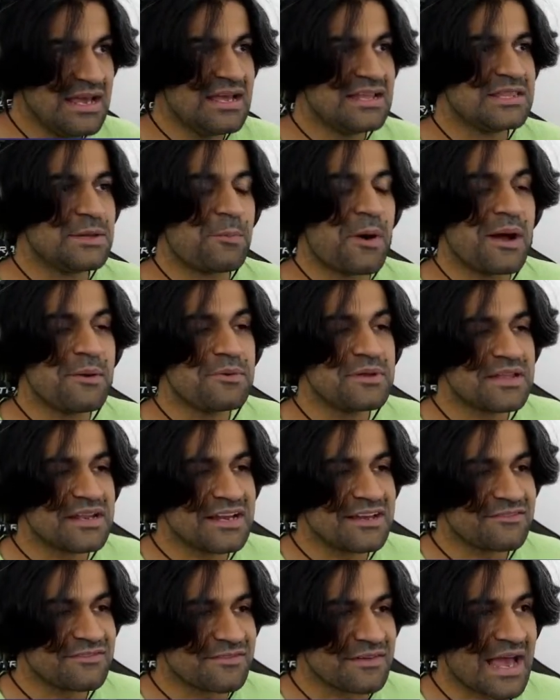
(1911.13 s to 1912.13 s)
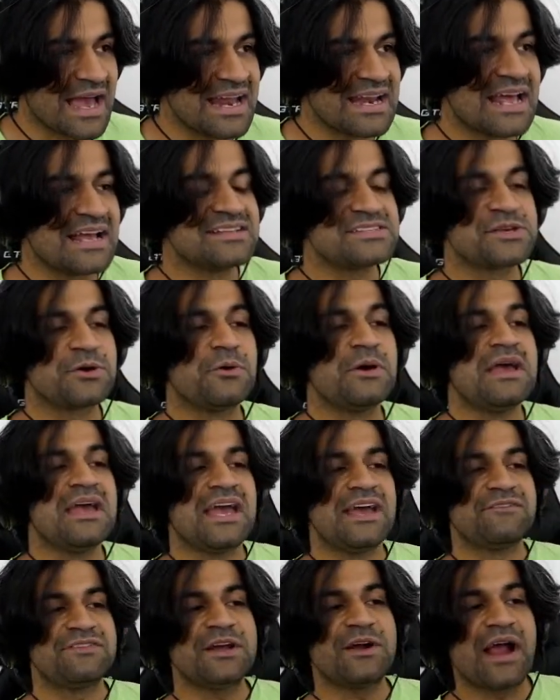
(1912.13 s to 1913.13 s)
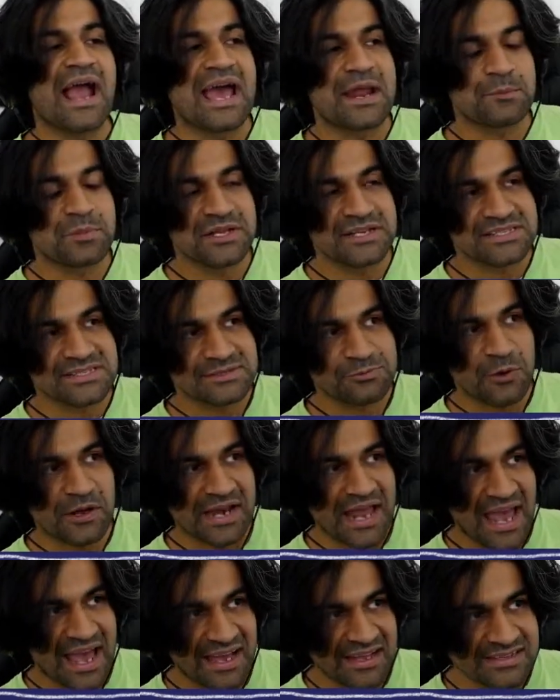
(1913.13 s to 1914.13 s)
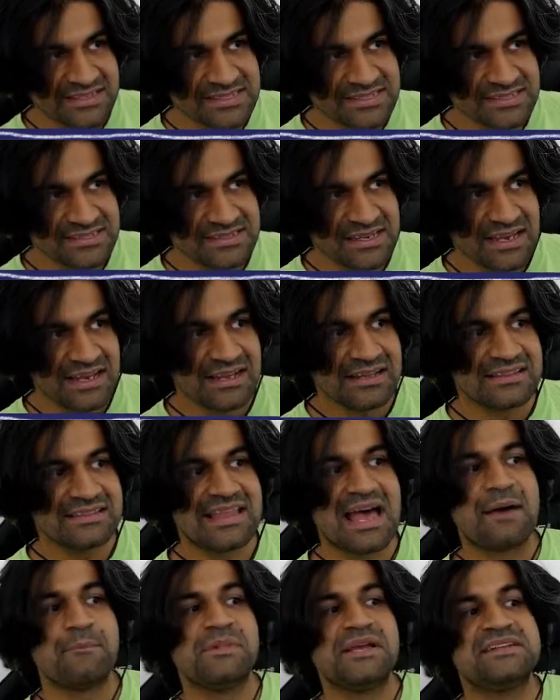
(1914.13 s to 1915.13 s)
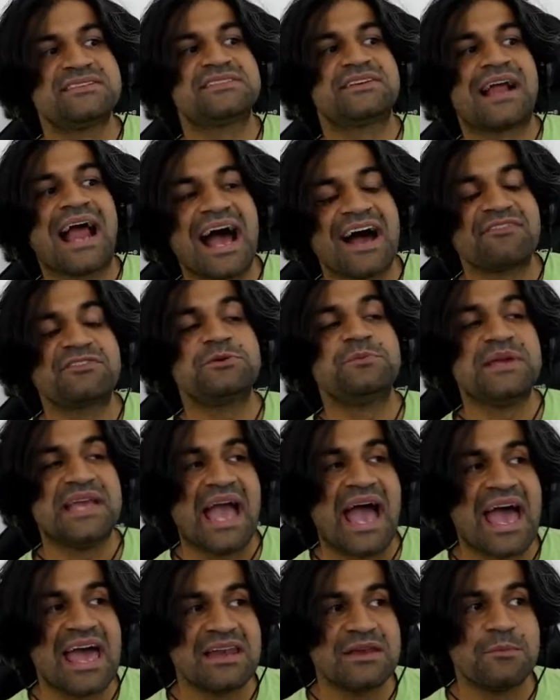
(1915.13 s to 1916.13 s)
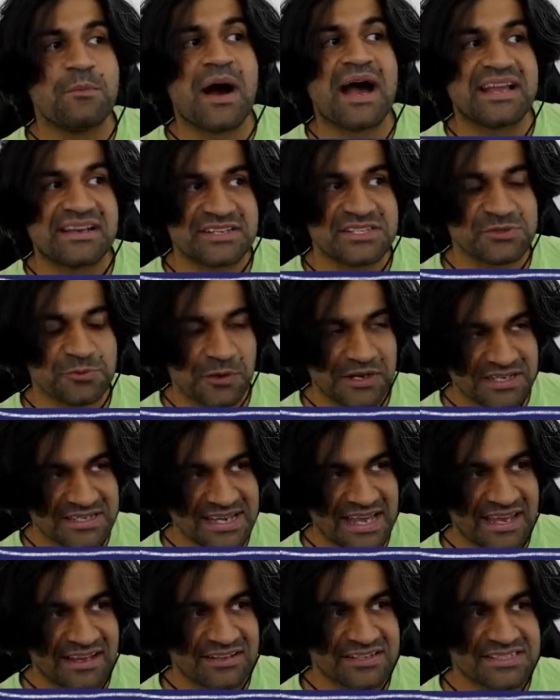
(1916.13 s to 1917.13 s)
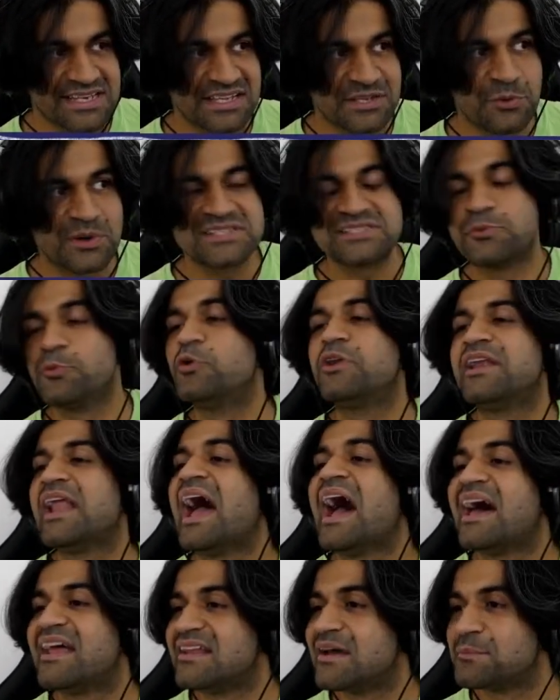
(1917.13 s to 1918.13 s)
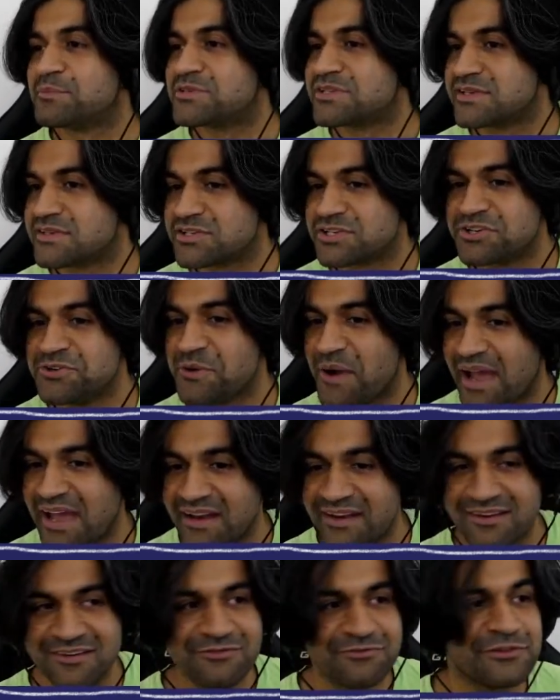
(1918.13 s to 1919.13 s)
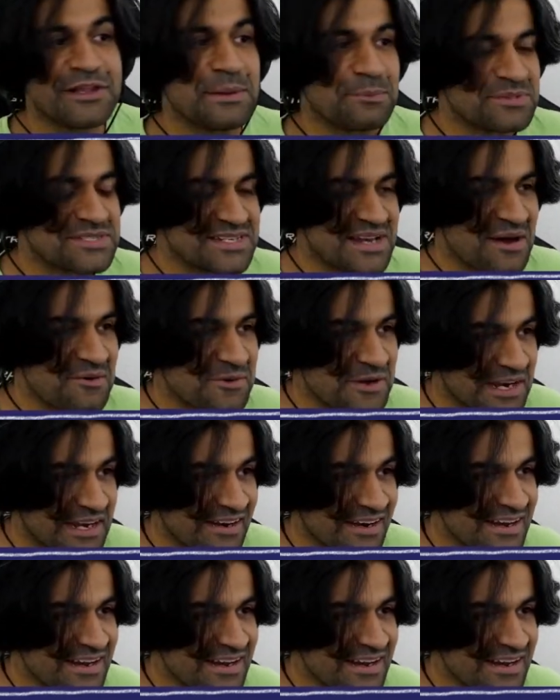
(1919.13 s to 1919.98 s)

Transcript: The probability of, and so if there are n plus 1 heads, that means there have to be n minus 1 tails. Otherwise, it wouldn't add up to 2n flips now, would it?